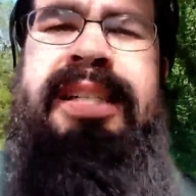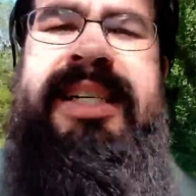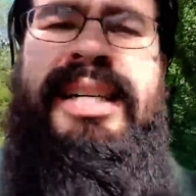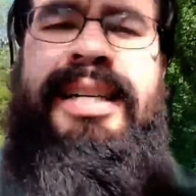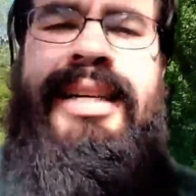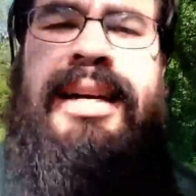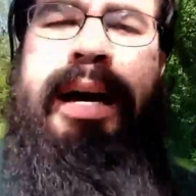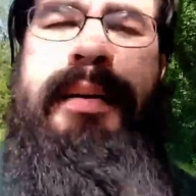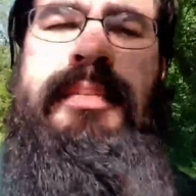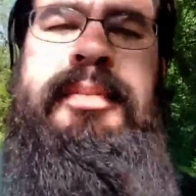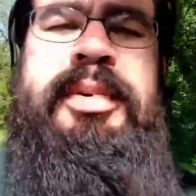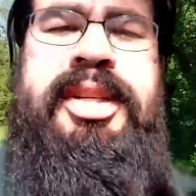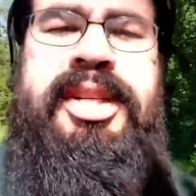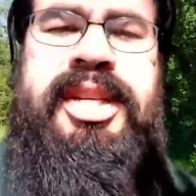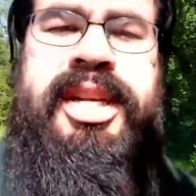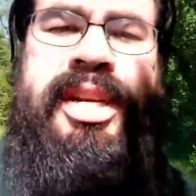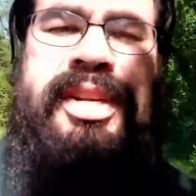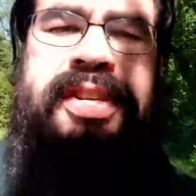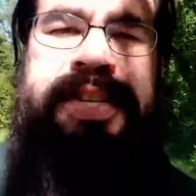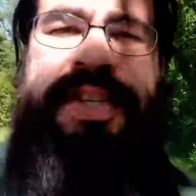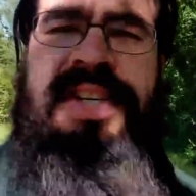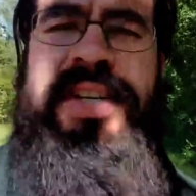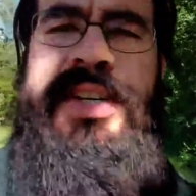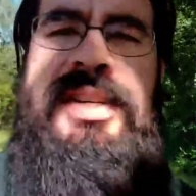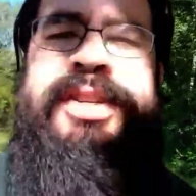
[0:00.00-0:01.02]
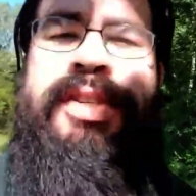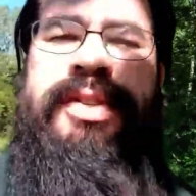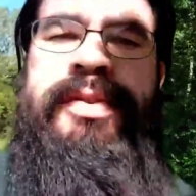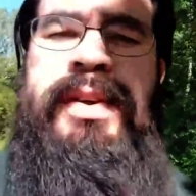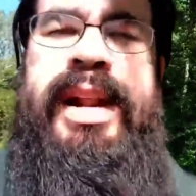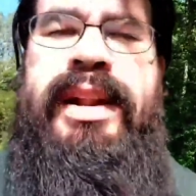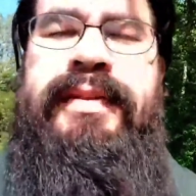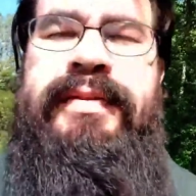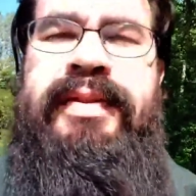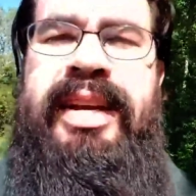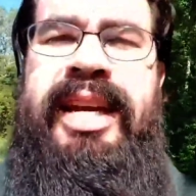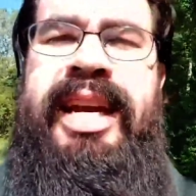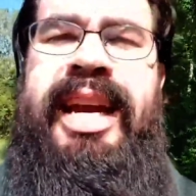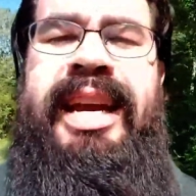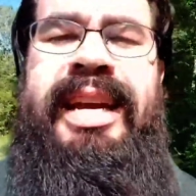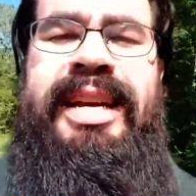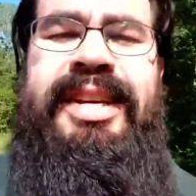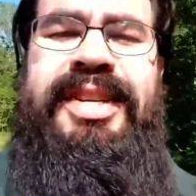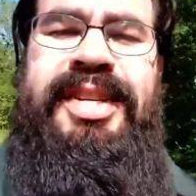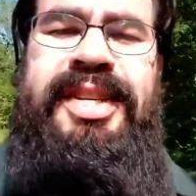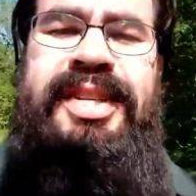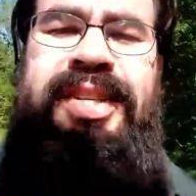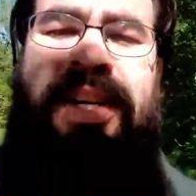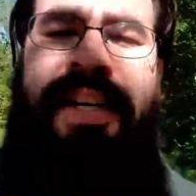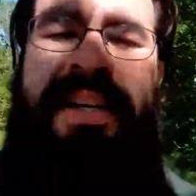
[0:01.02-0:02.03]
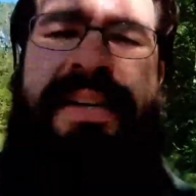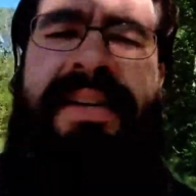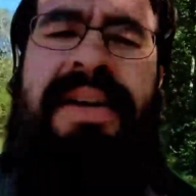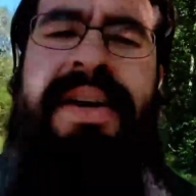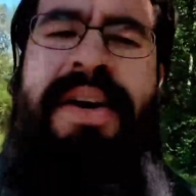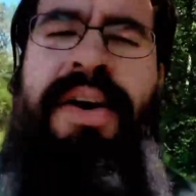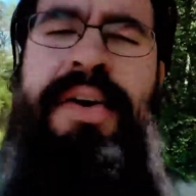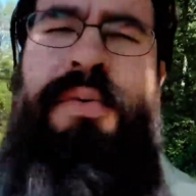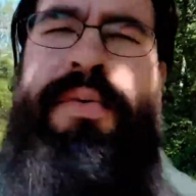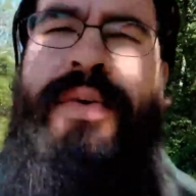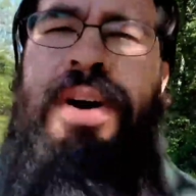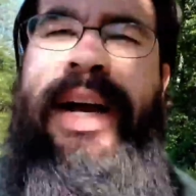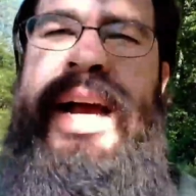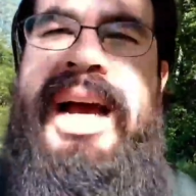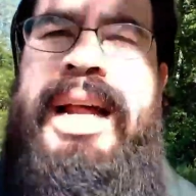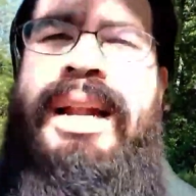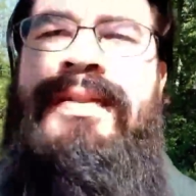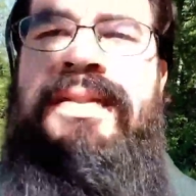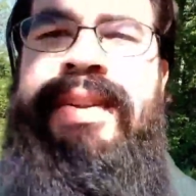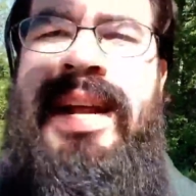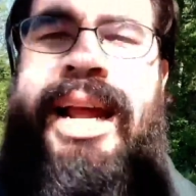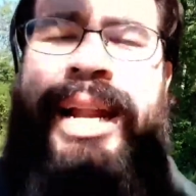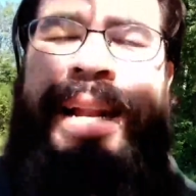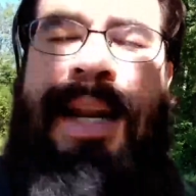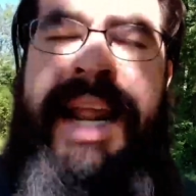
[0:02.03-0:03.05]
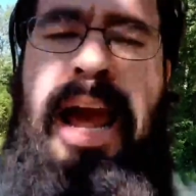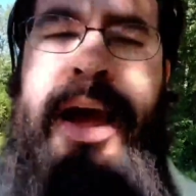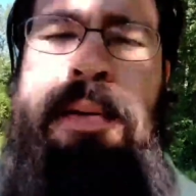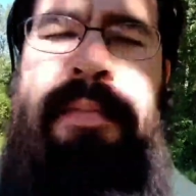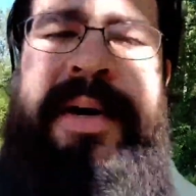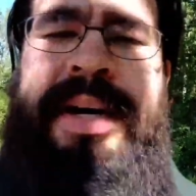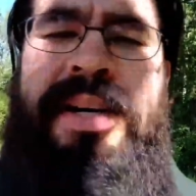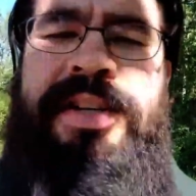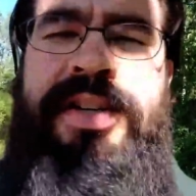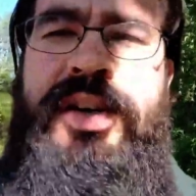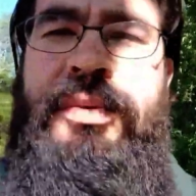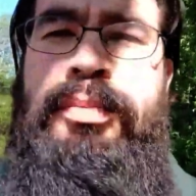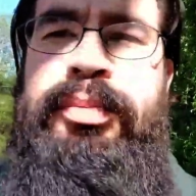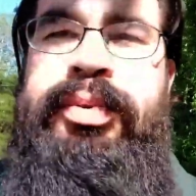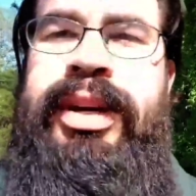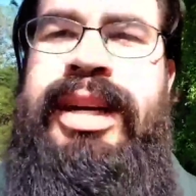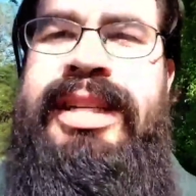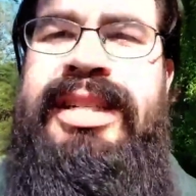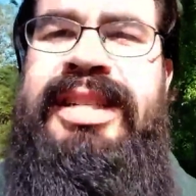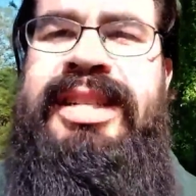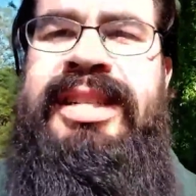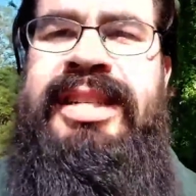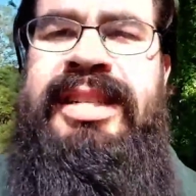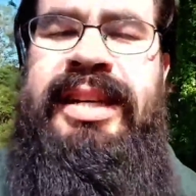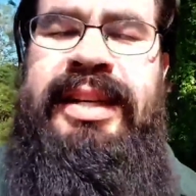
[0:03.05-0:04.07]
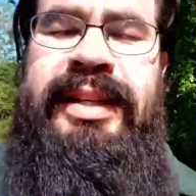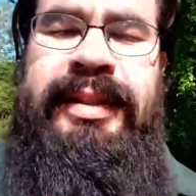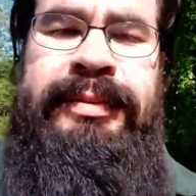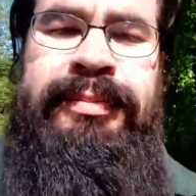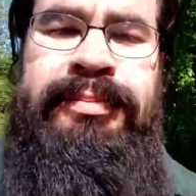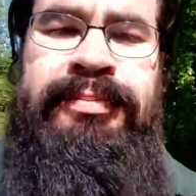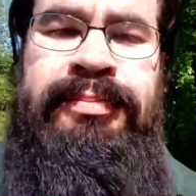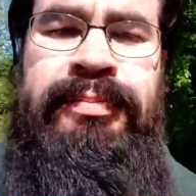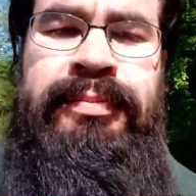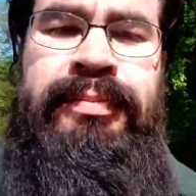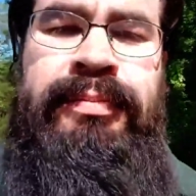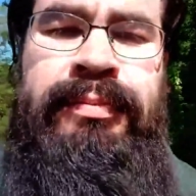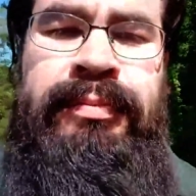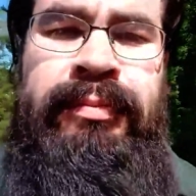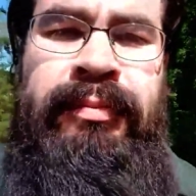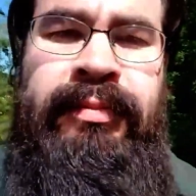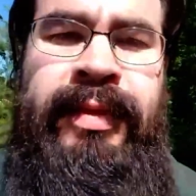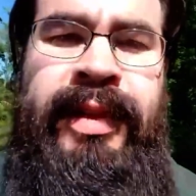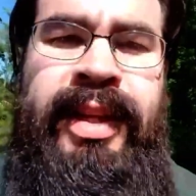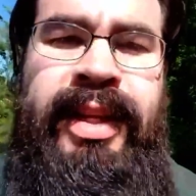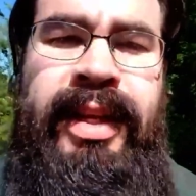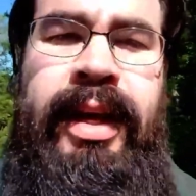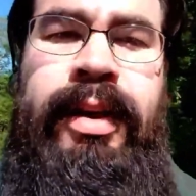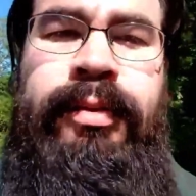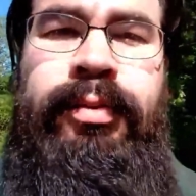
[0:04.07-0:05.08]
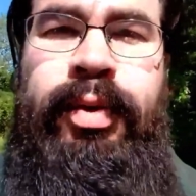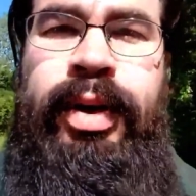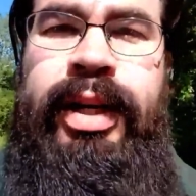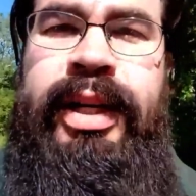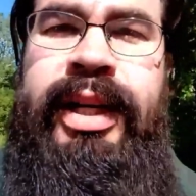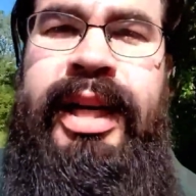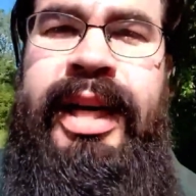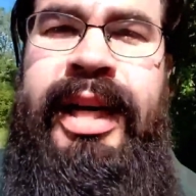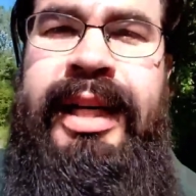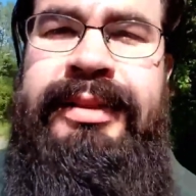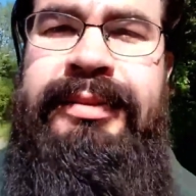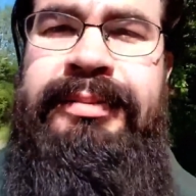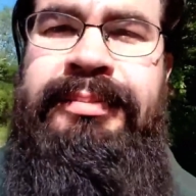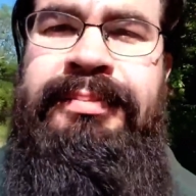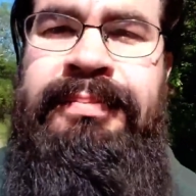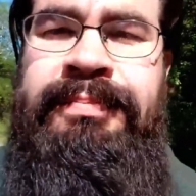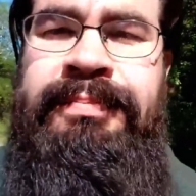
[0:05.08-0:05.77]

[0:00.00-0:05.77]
competition, stratification, and what kind of dynamics are present and whatnot.